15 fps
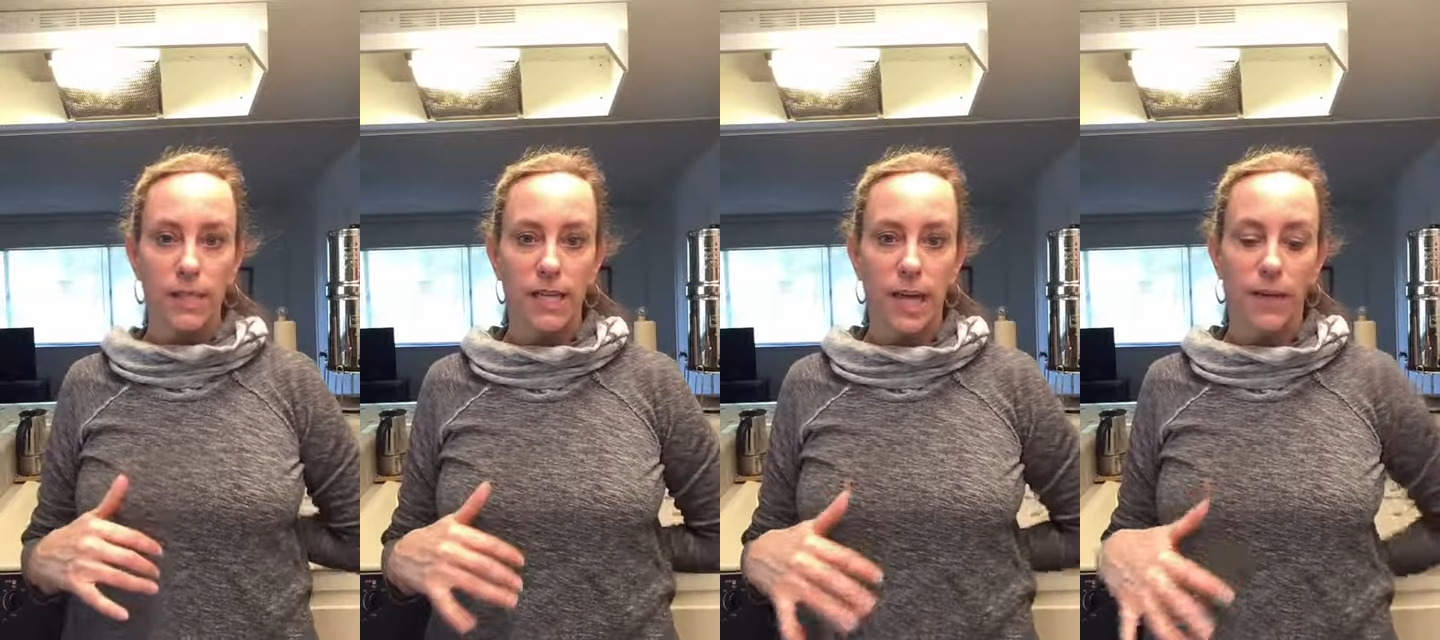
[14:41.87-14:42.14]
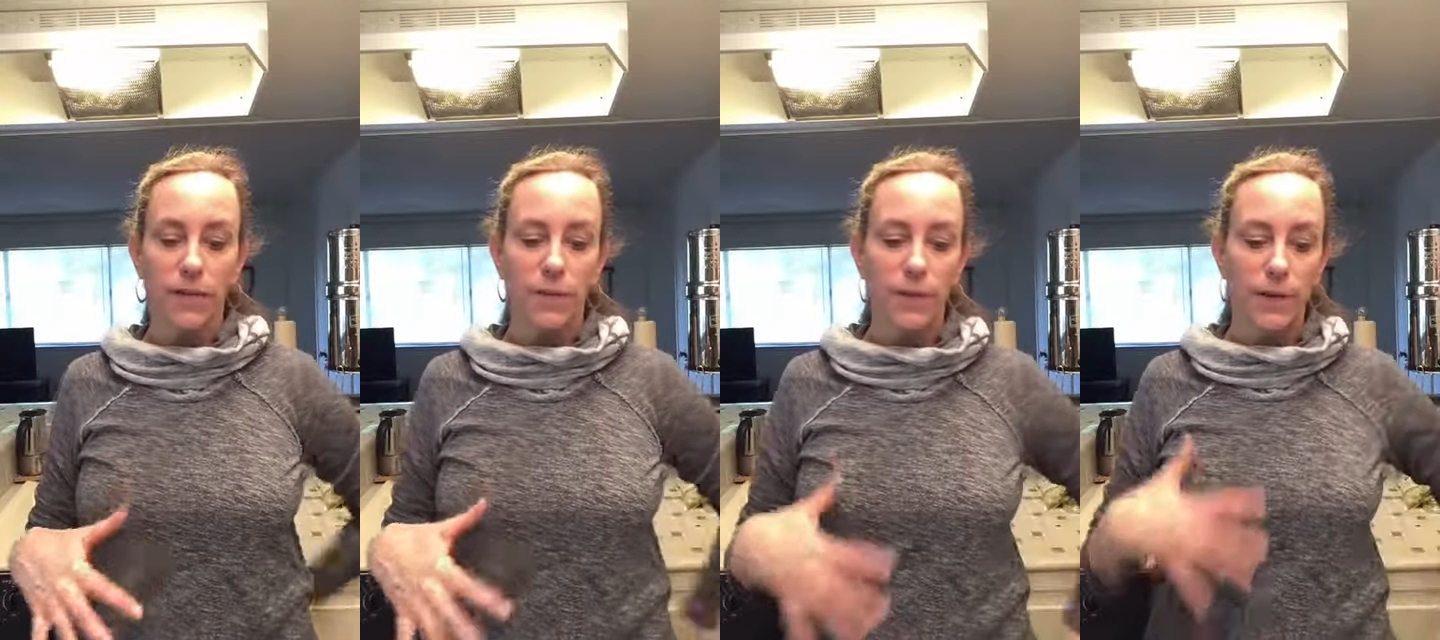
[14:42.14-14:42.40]

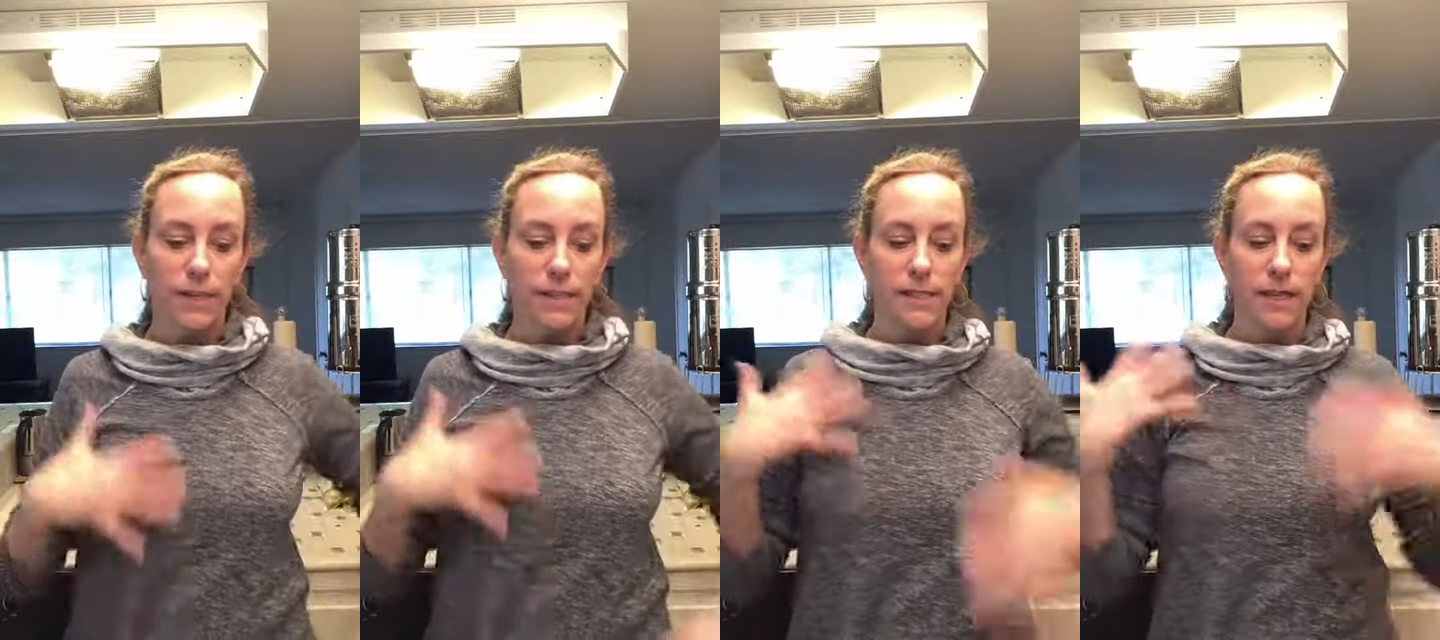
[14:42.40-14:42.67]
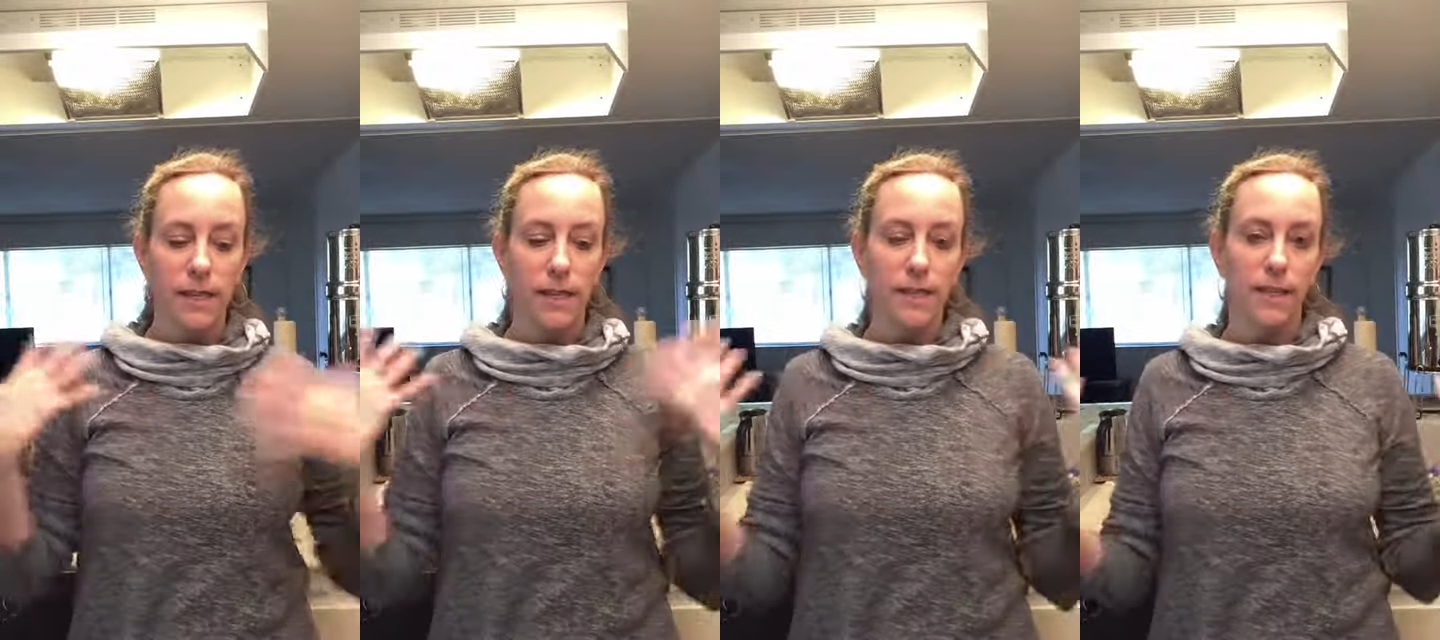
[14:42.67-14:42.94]
together
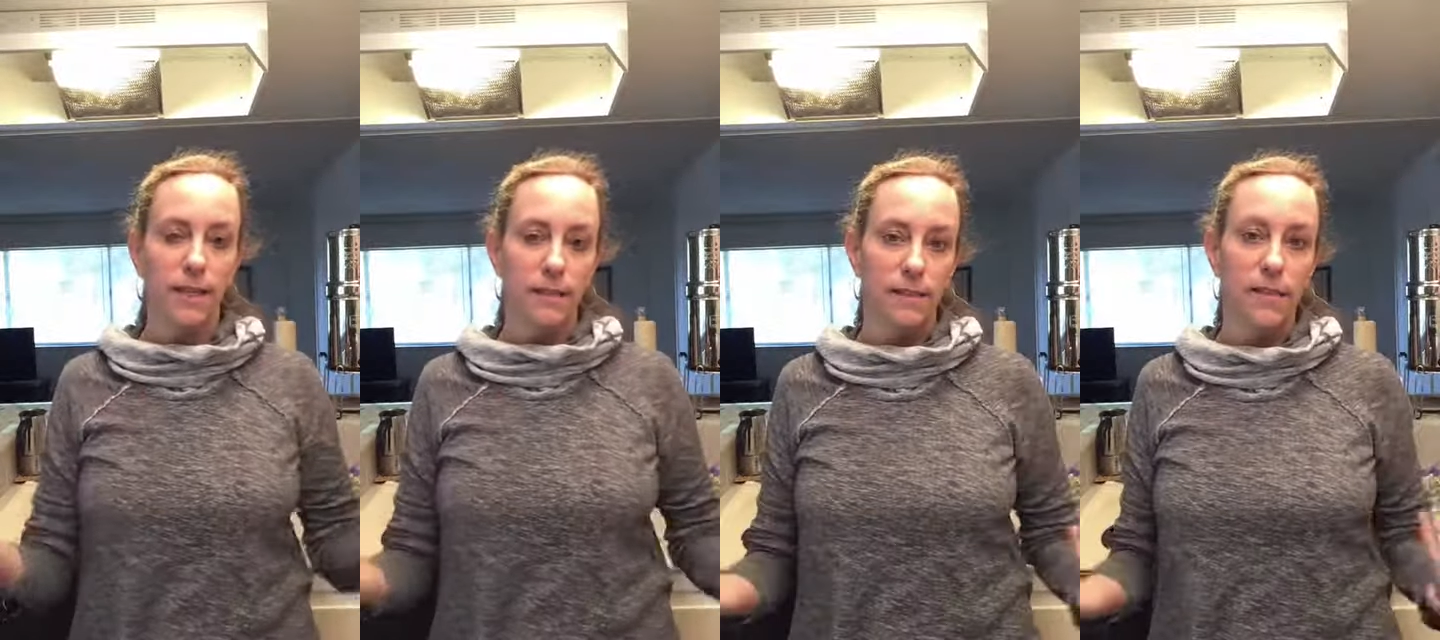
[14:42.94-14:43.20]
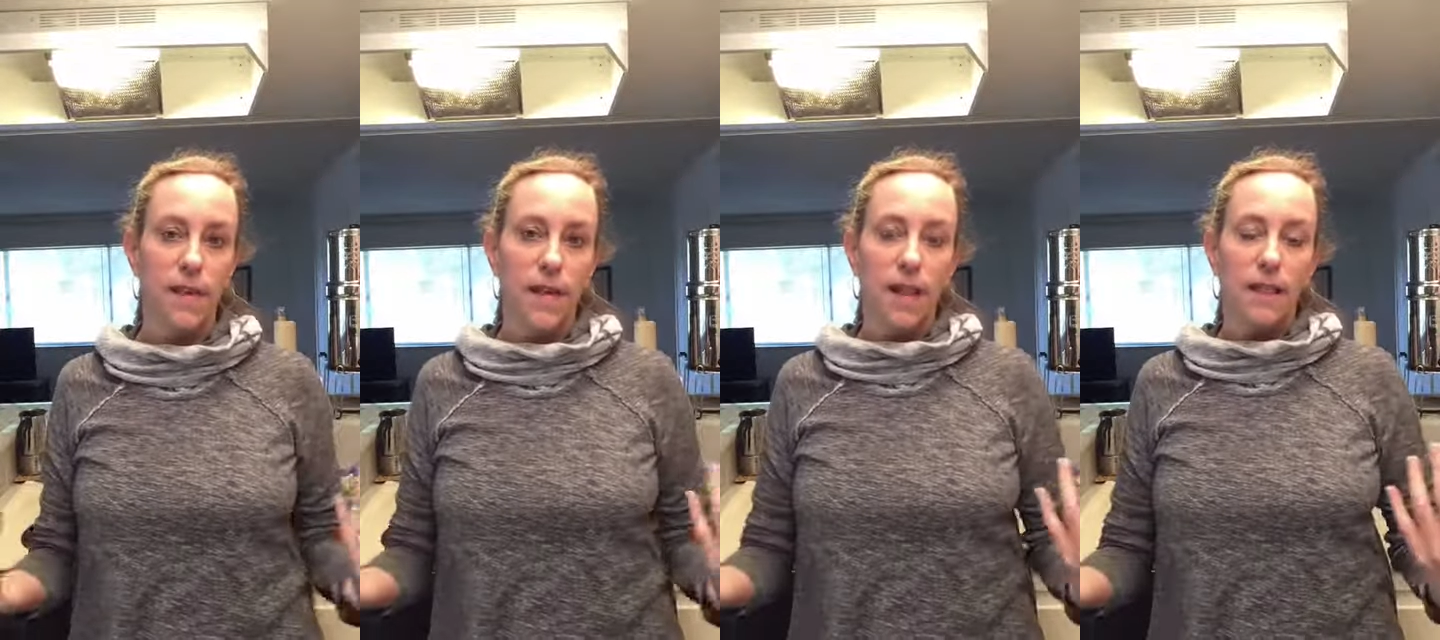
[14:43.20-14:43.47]
based on
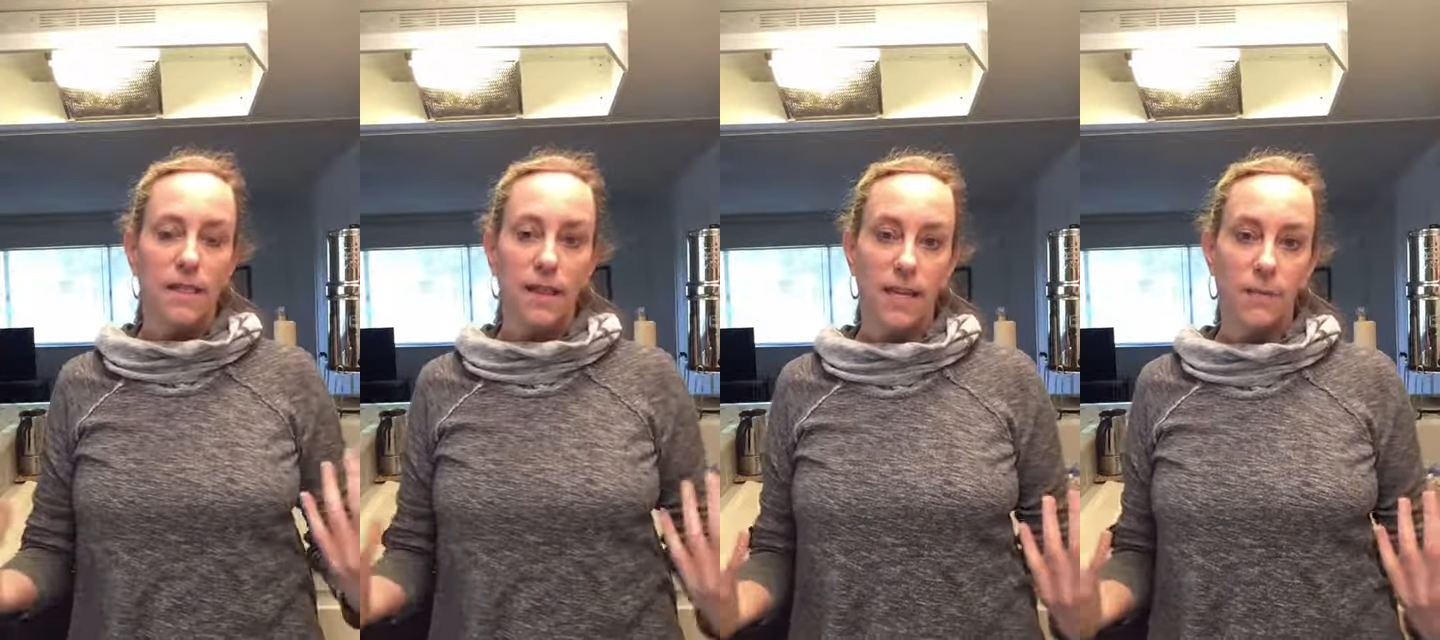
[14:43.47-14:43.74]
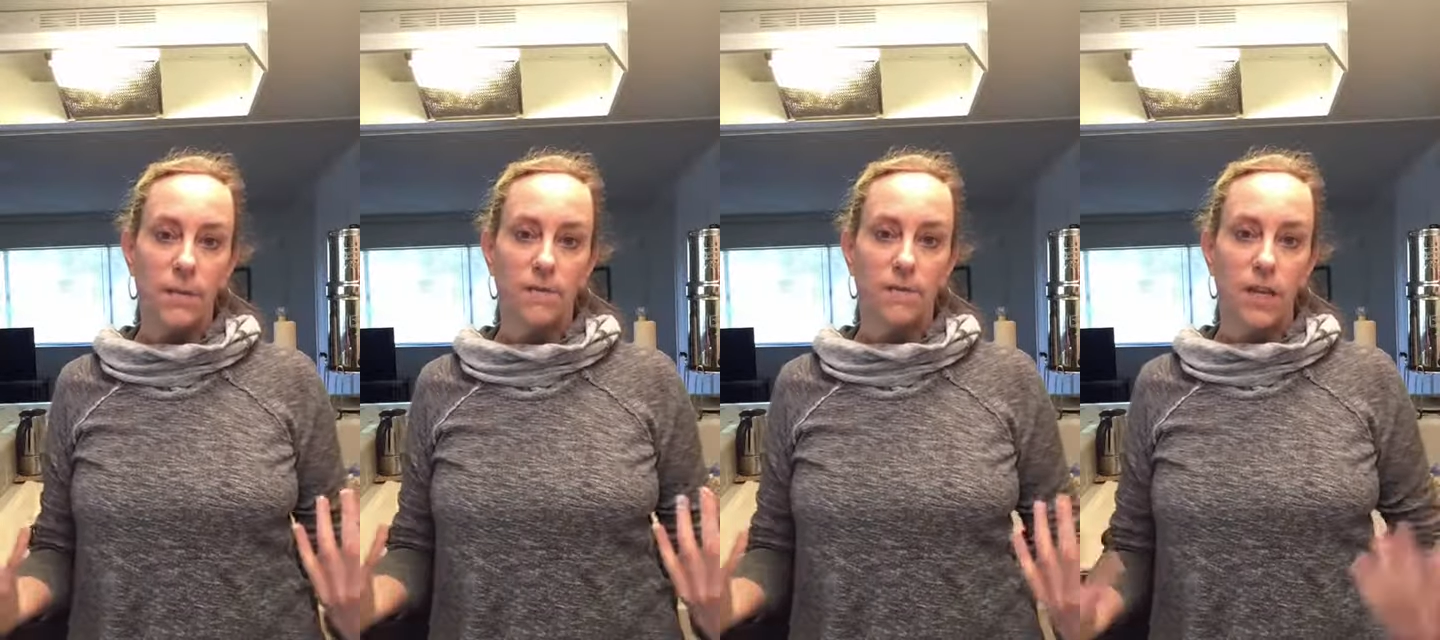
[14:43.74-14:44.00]
this
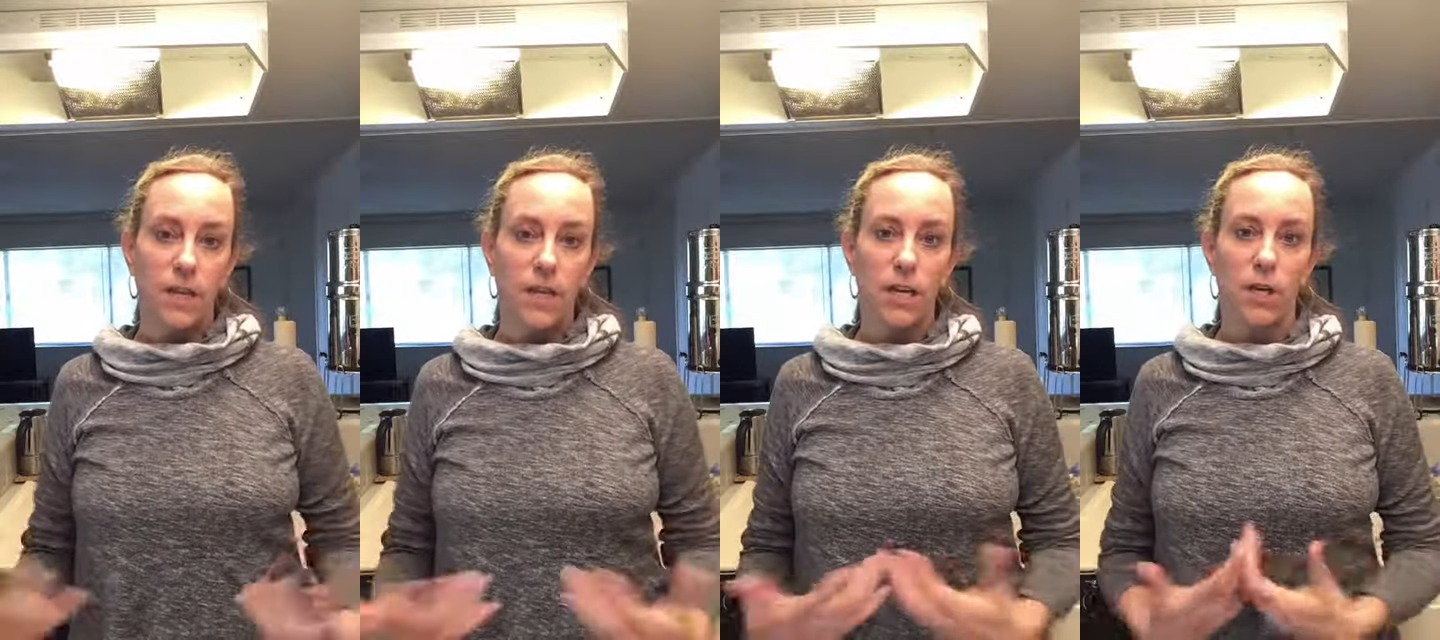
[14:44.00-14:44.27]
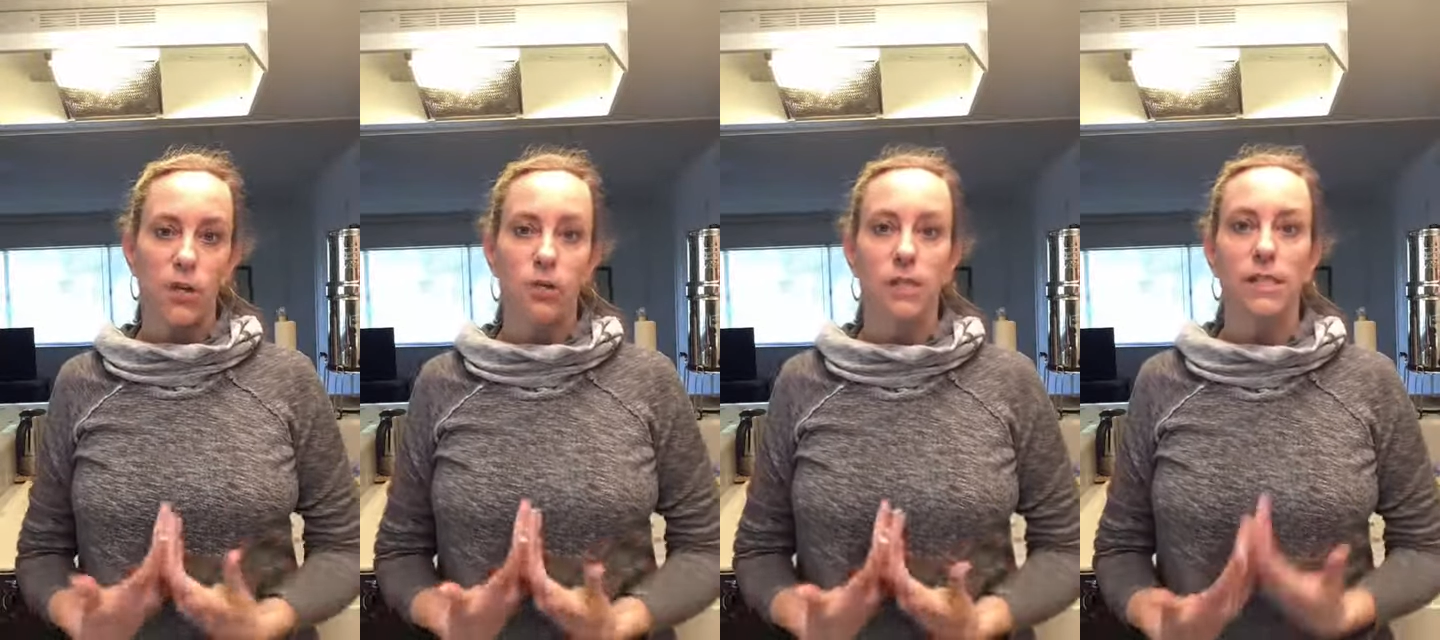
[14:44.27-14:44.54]
theme of
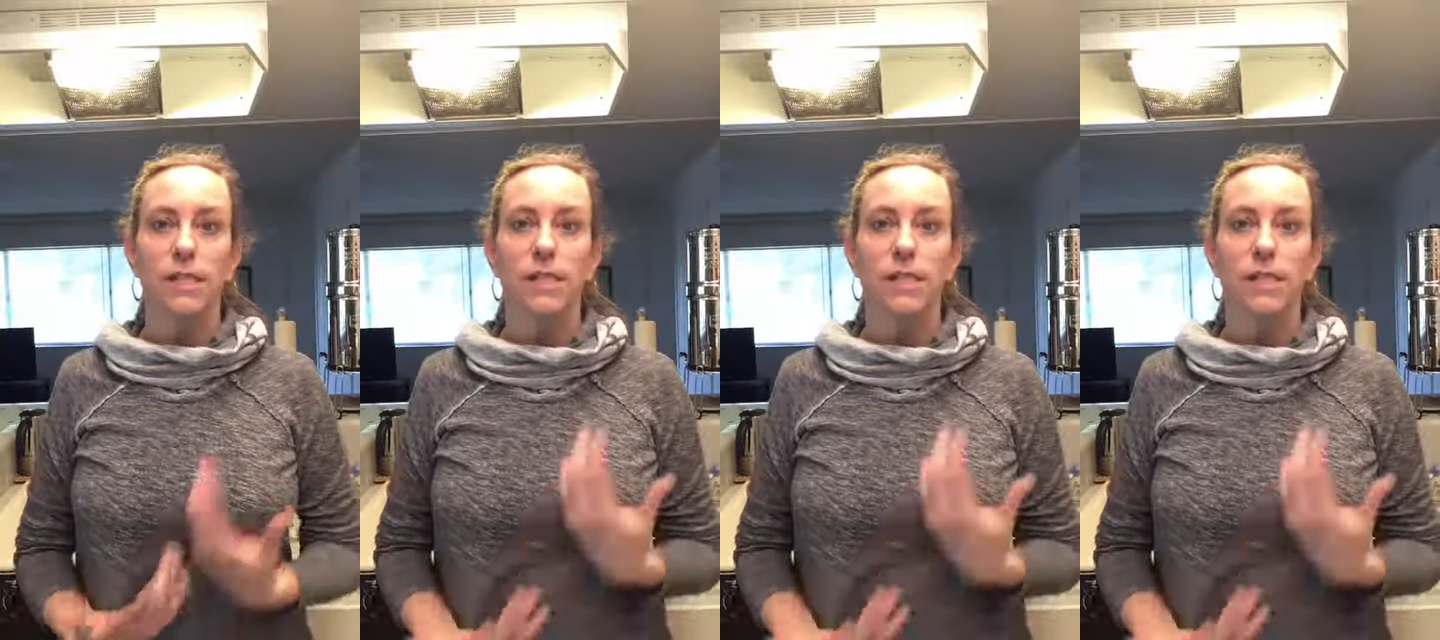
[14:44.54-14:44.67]
videos.